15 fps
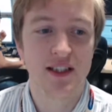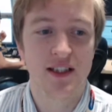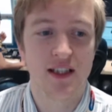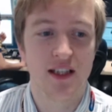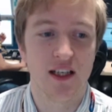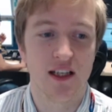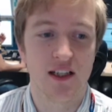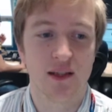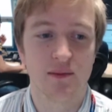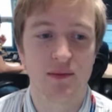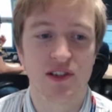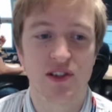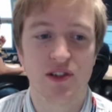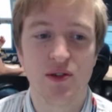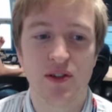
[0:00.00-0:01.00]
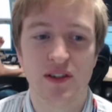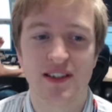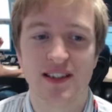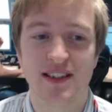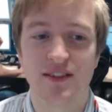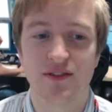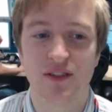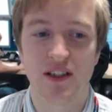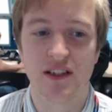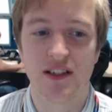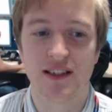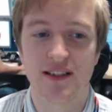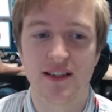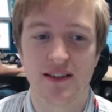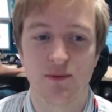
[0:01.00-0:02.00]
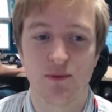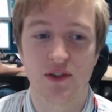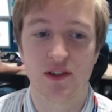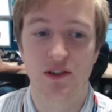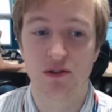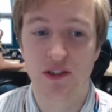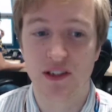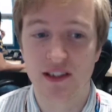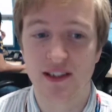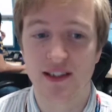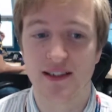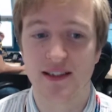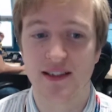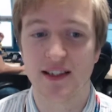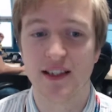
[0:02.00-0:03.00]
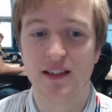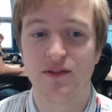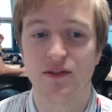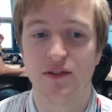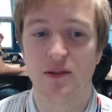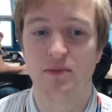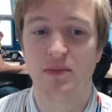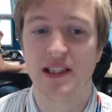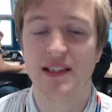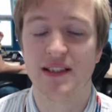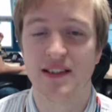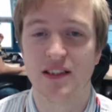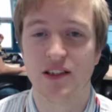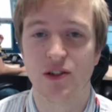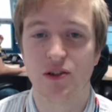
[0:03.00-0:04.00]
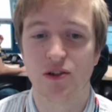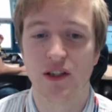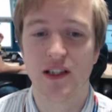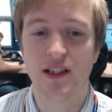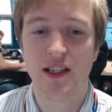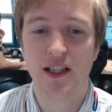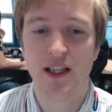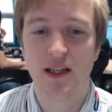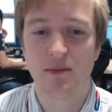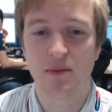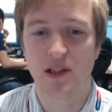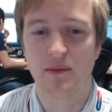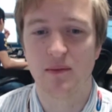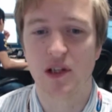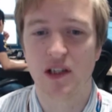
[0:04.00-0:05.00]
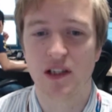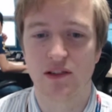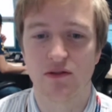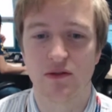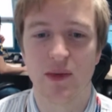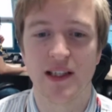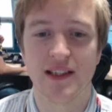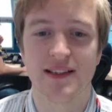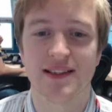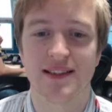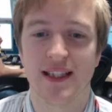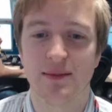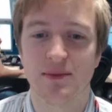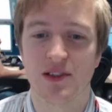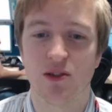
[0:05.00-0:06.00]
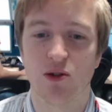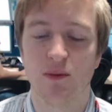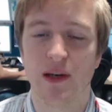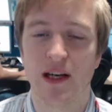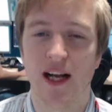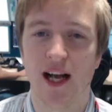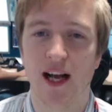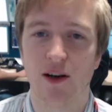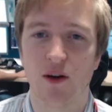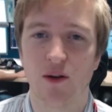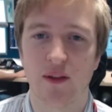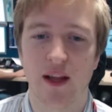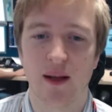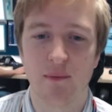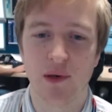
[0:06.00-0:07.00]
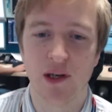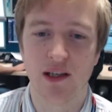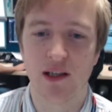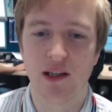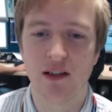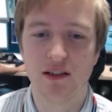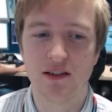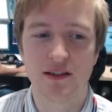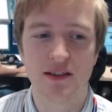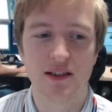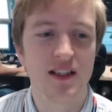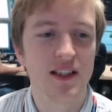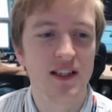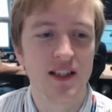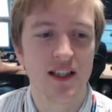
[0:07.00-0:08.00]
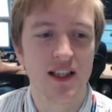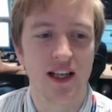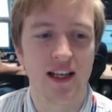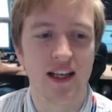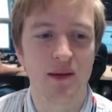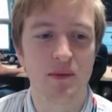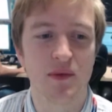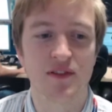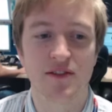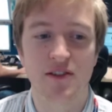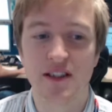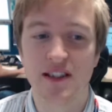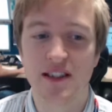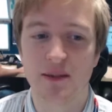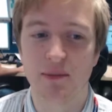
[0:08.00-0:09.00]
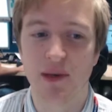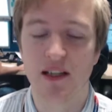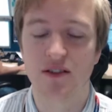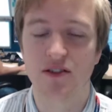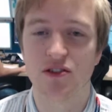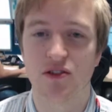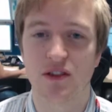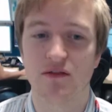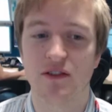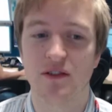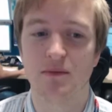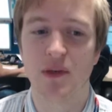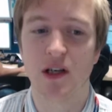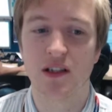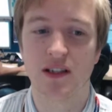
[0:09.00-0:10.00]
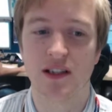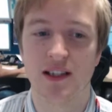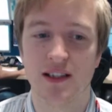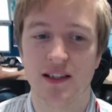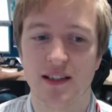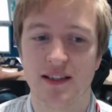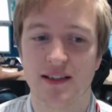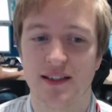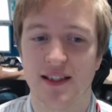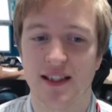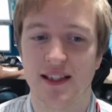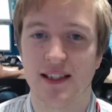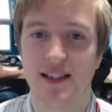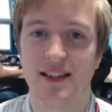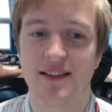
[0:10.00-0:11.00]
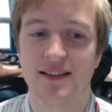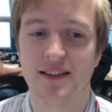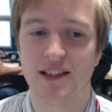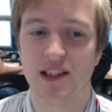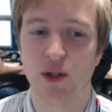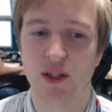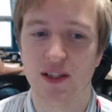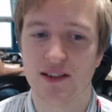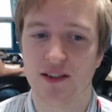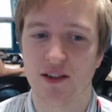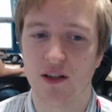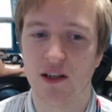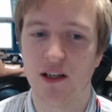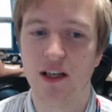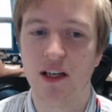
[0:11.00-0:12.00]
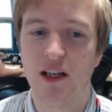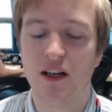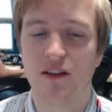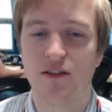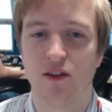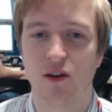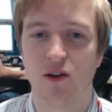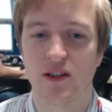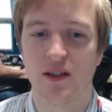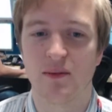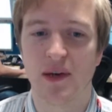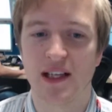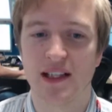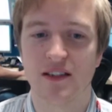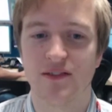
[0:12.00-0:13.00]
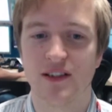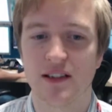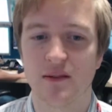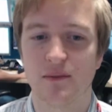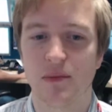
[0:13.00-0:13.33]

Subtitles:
Number two, a ceasefire was agreed yesterday for peace in Ukraine, but the market remains sceptical about how long that might last. And number three, the pound strengthened markedly yesterday against the US dollar, following the Bank of England